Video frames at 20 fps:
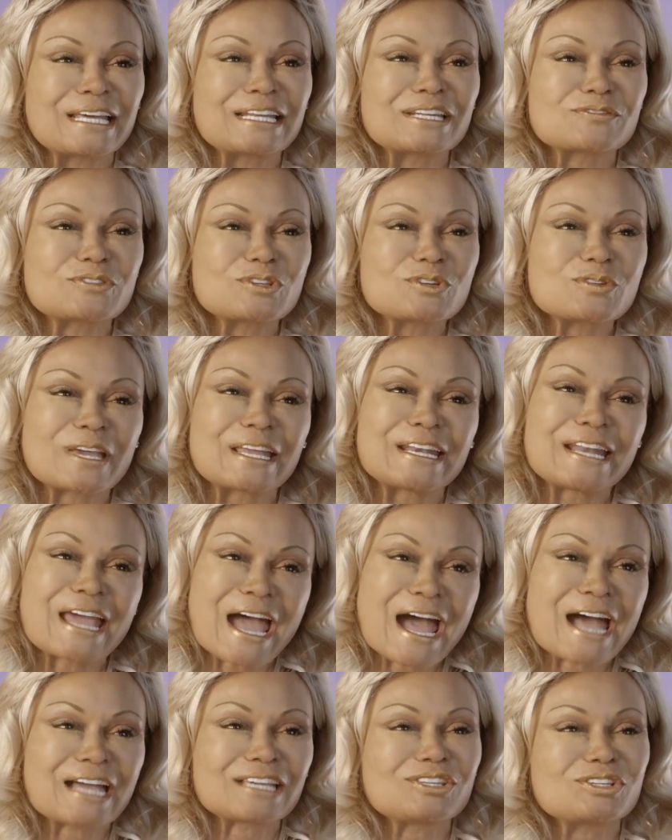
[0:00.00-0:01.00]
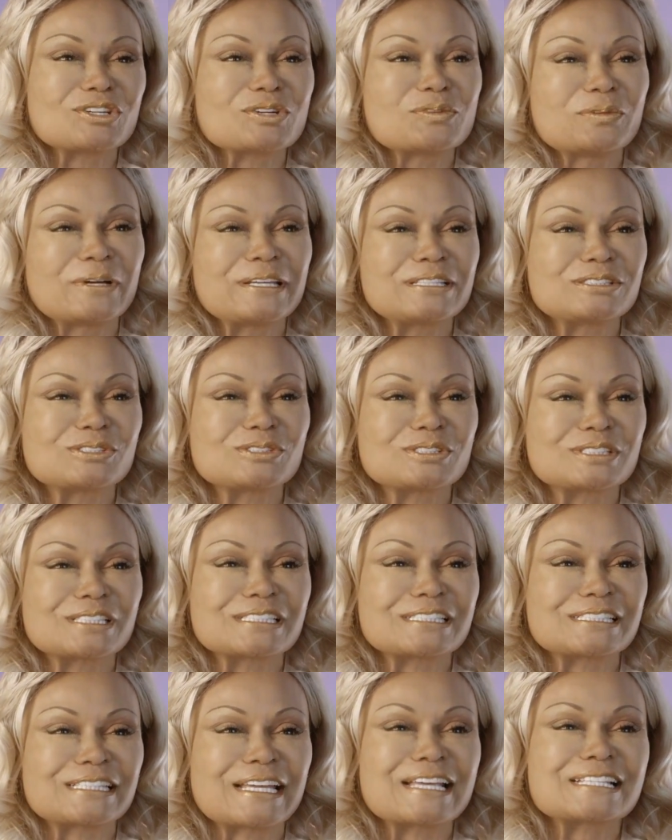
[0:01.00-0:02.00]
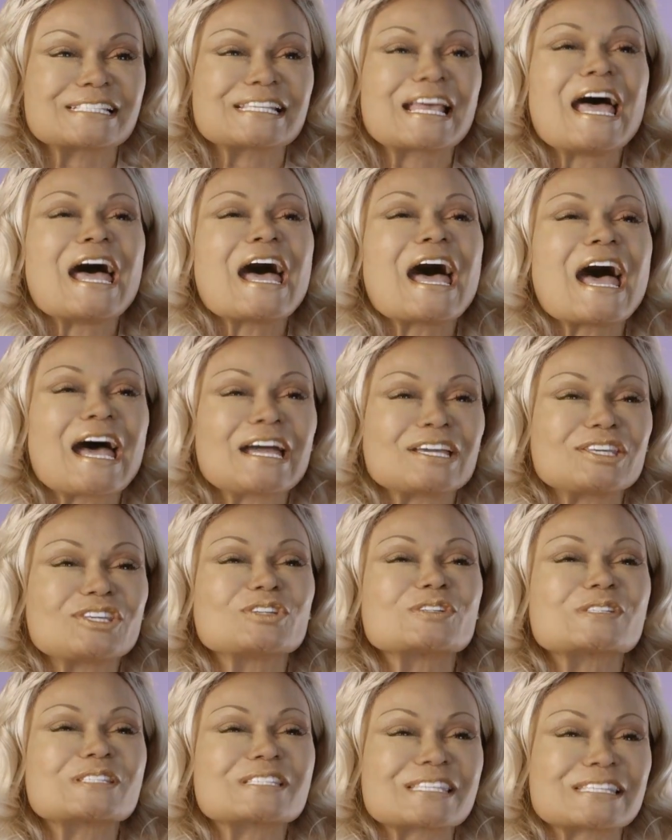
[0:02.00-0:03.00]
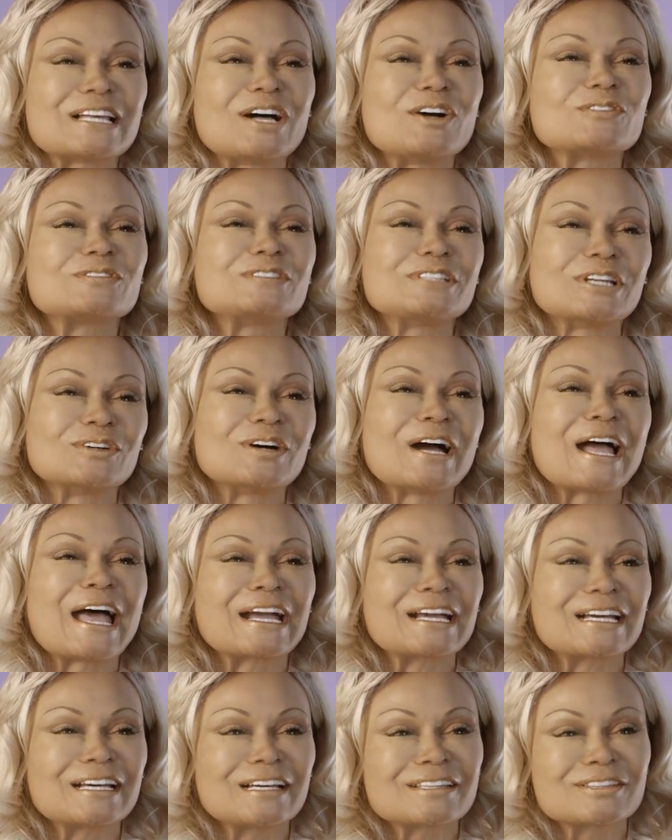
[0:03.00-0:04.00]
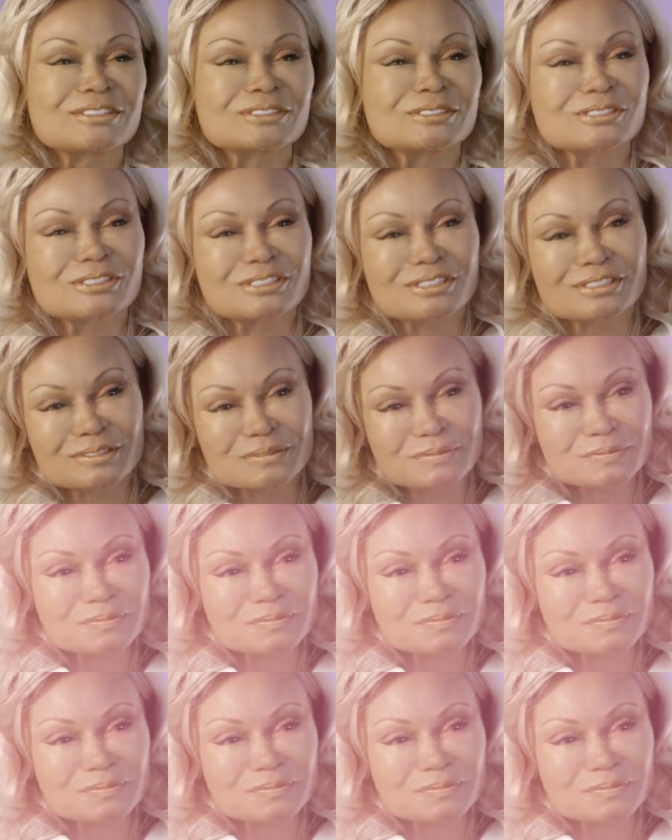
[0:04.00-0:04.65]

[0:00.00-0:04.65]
that if you can hack your way to success, hack yourself, don't hack others.